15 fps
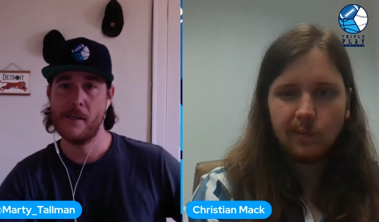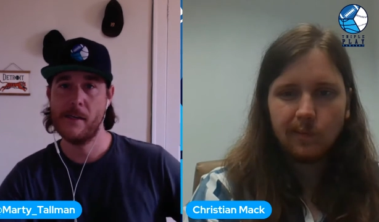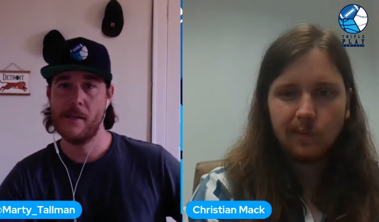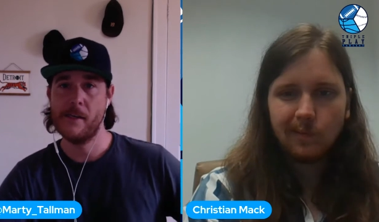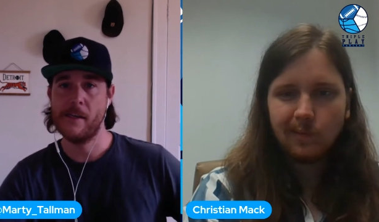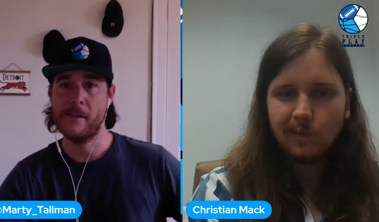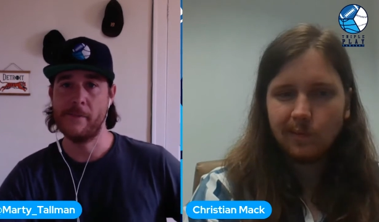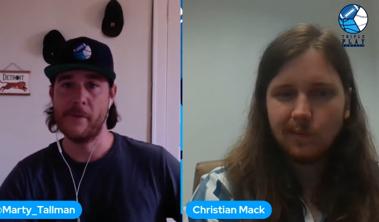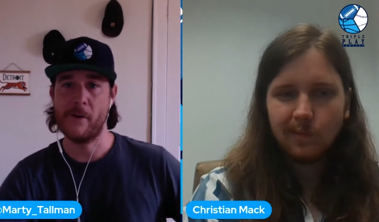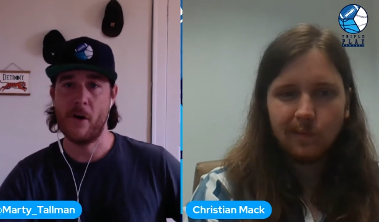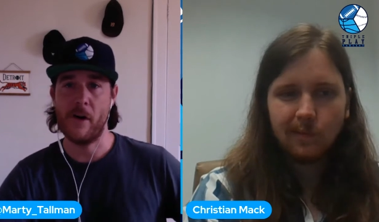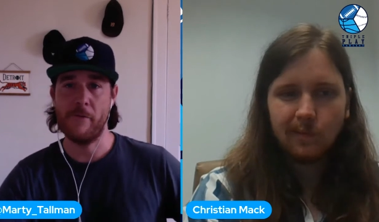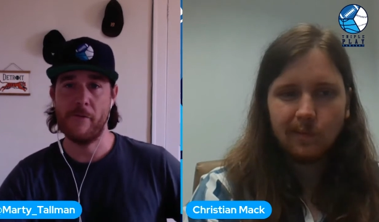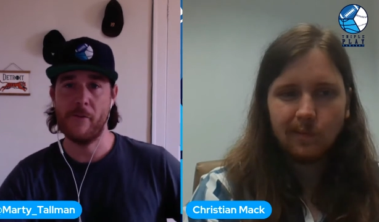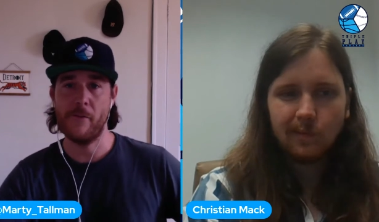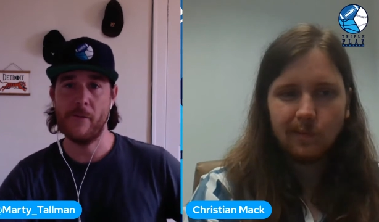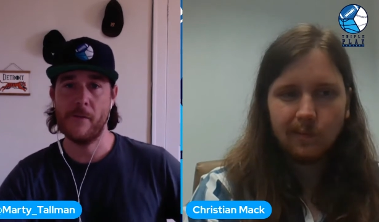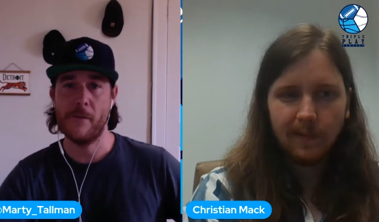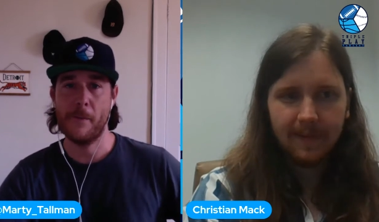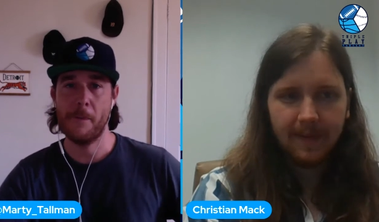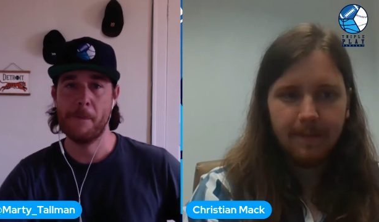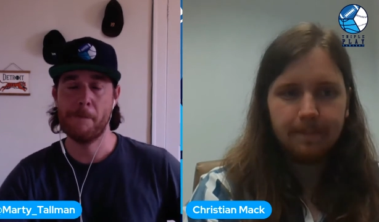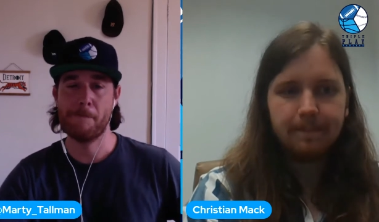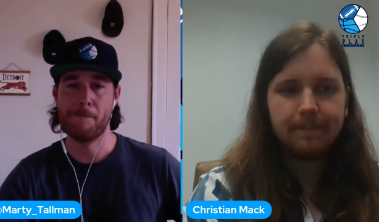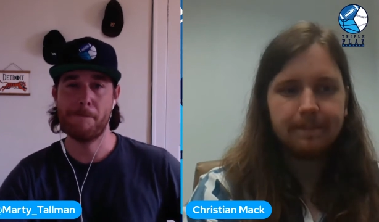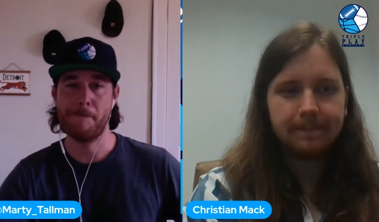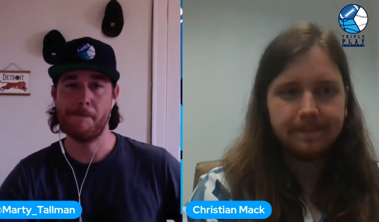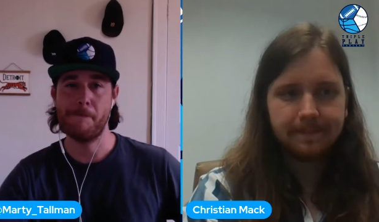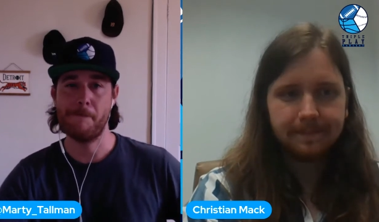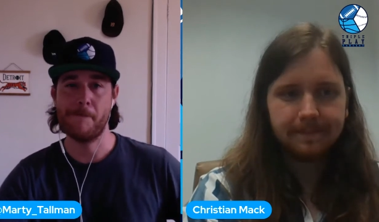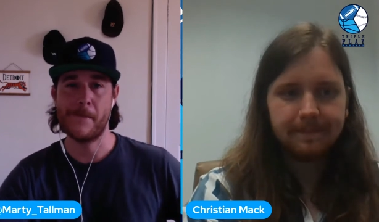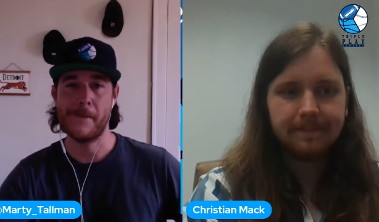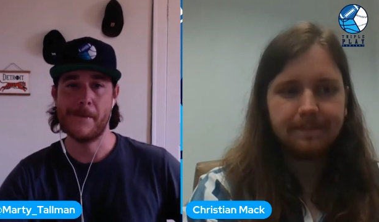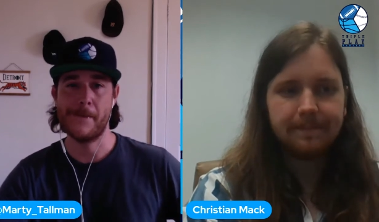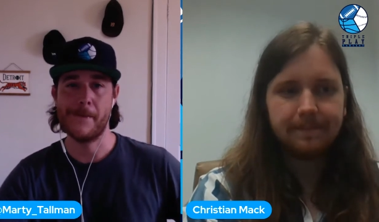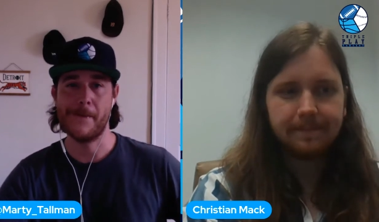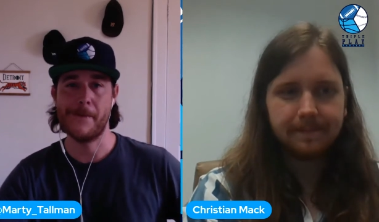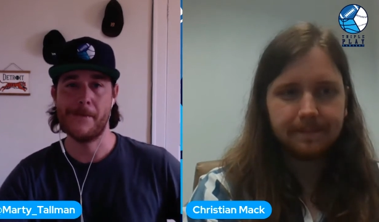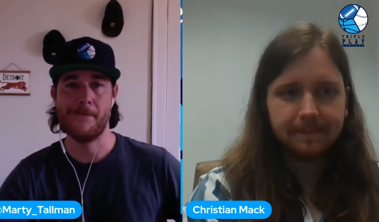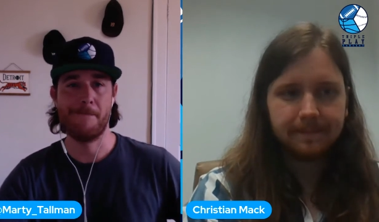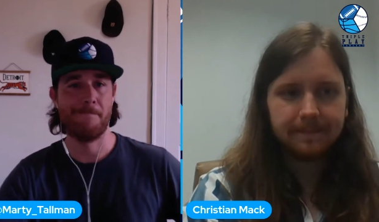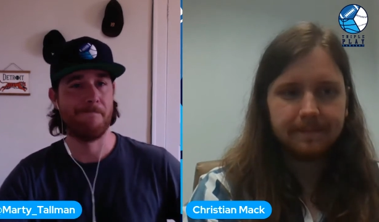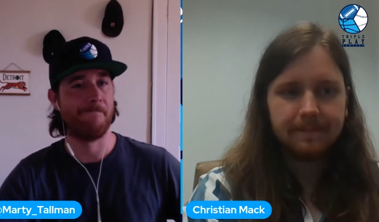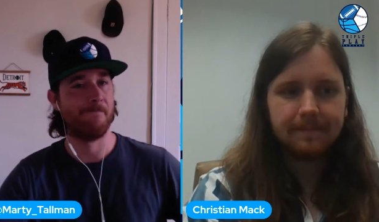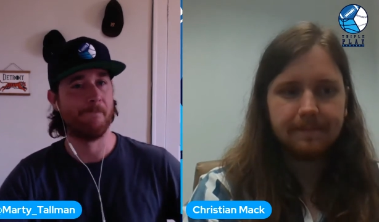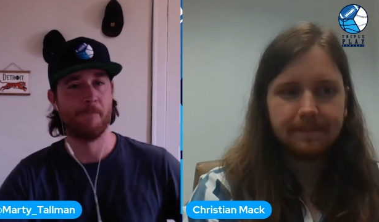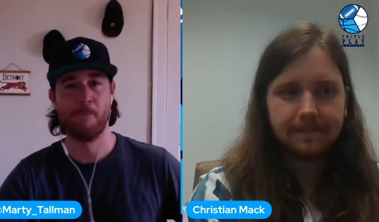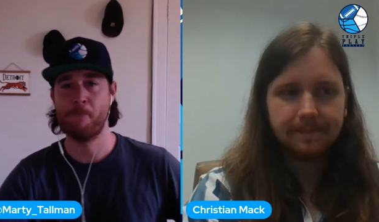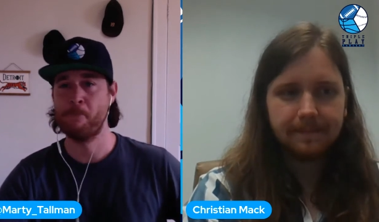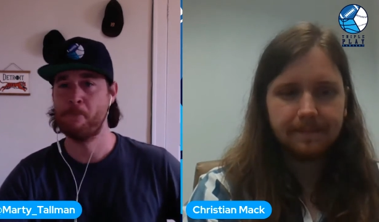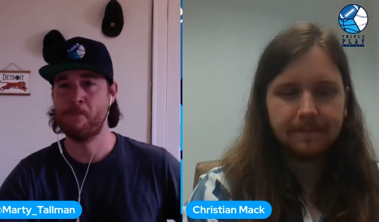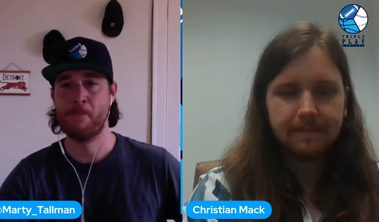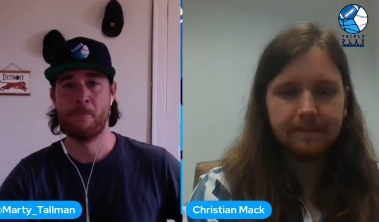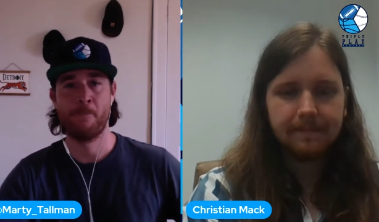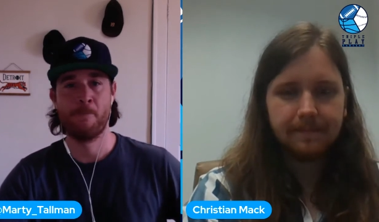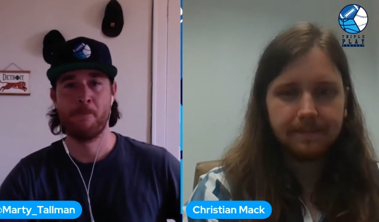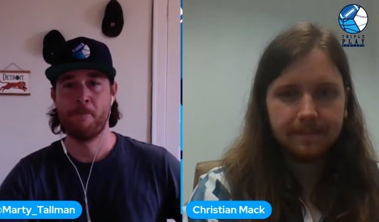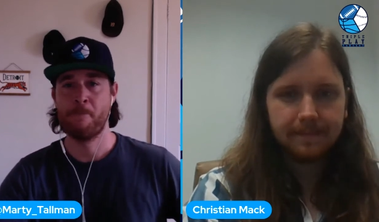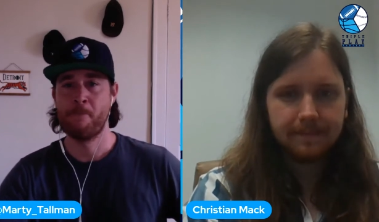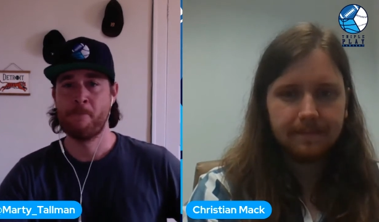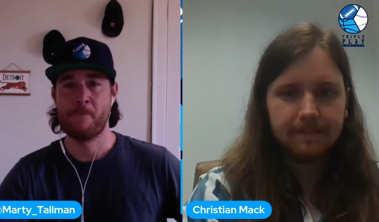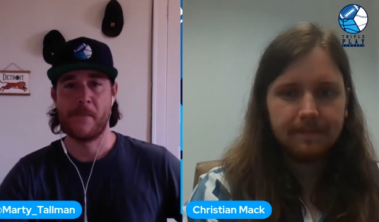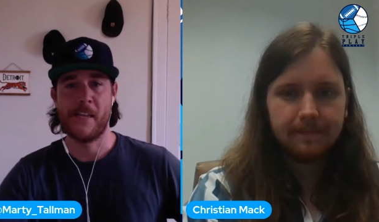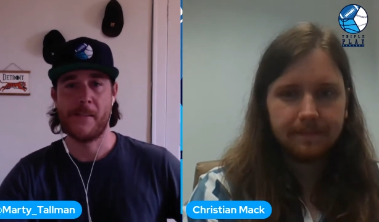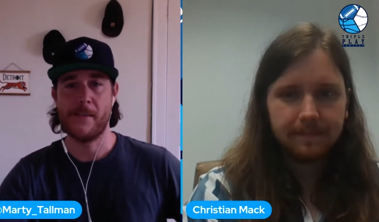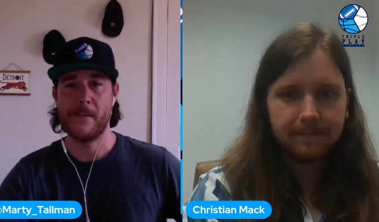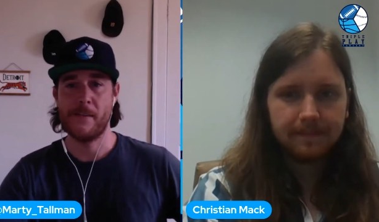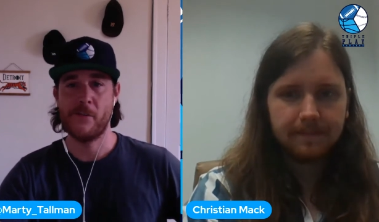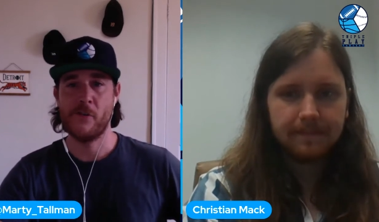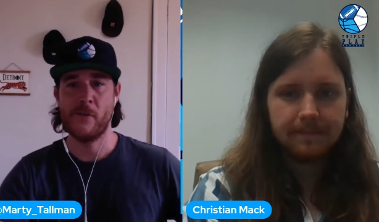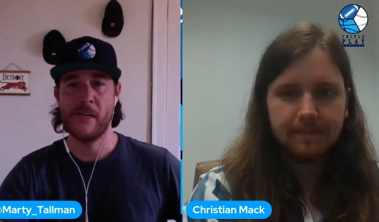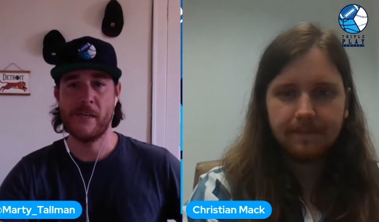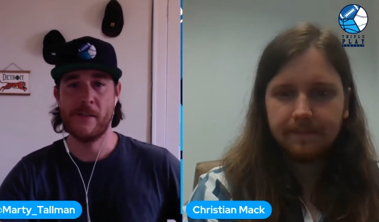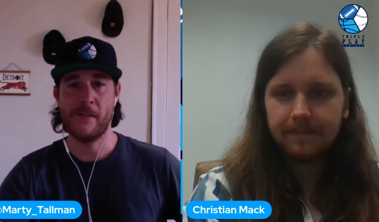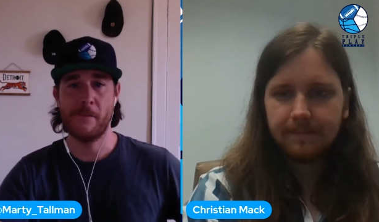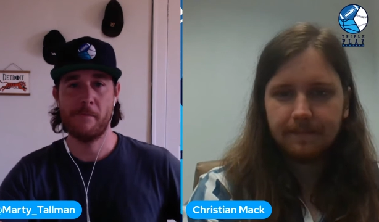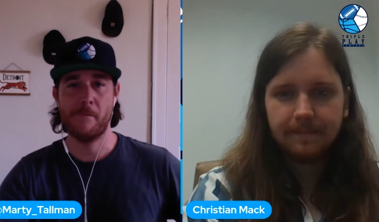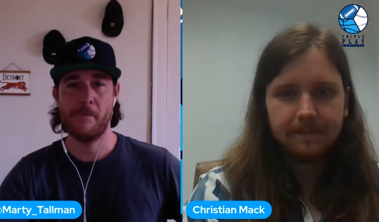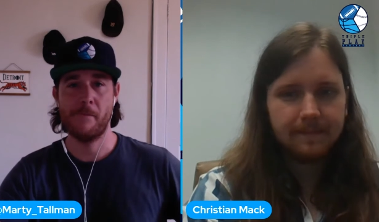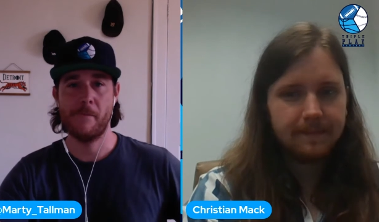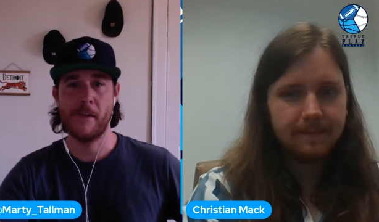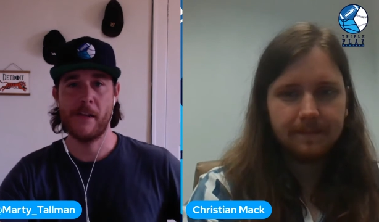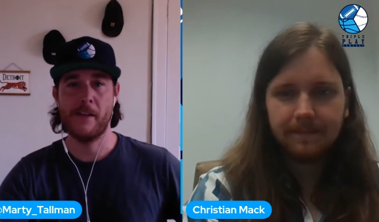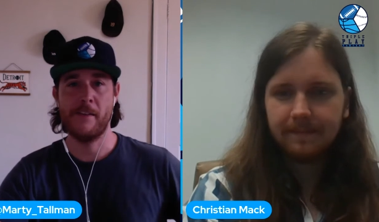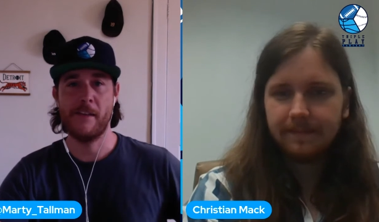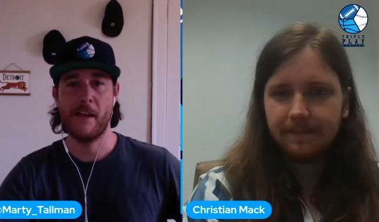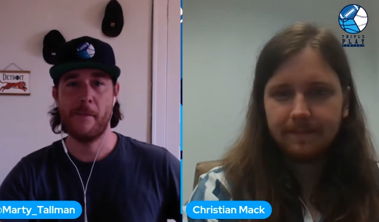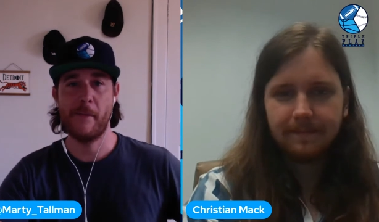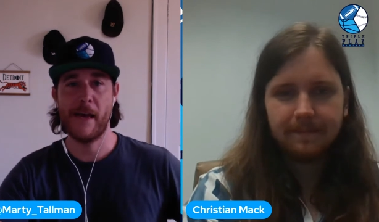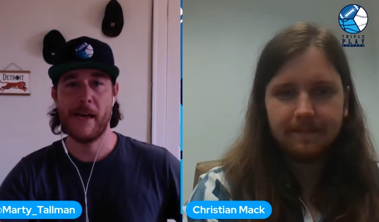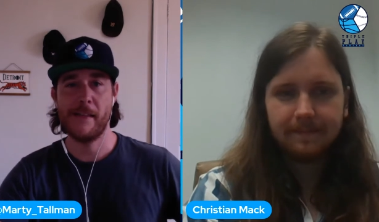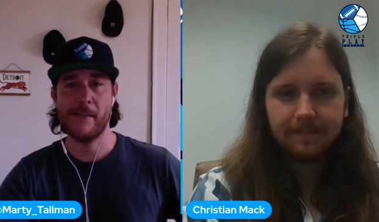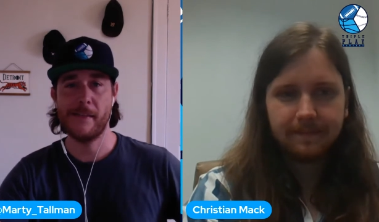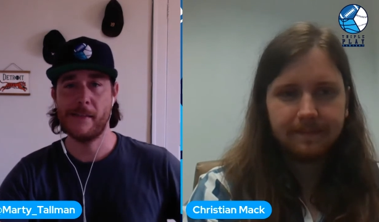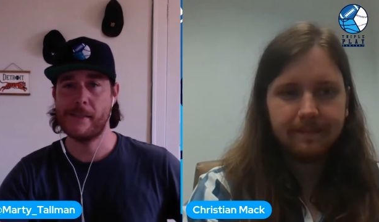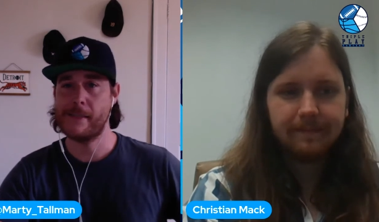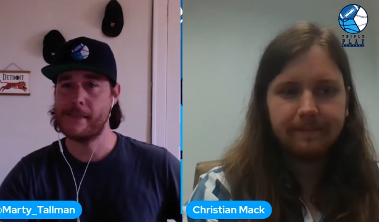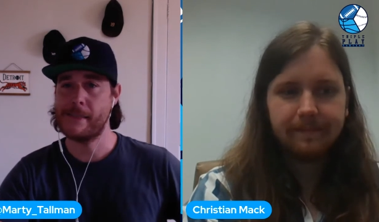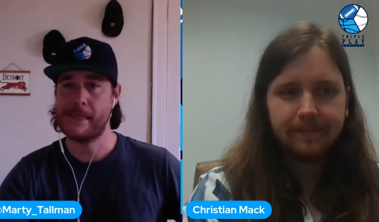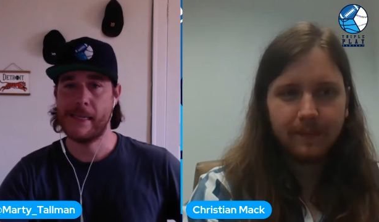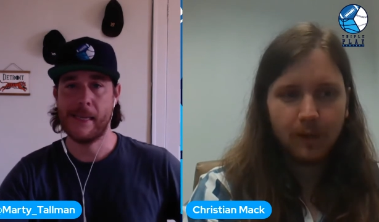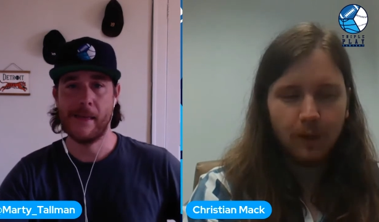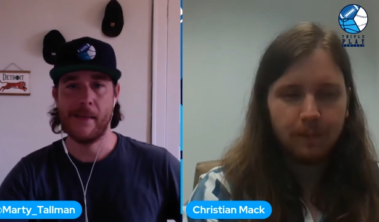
Speaker 1: He's been awful. Yep. Um, that's it. Two hits and 18 at bats. Yeah,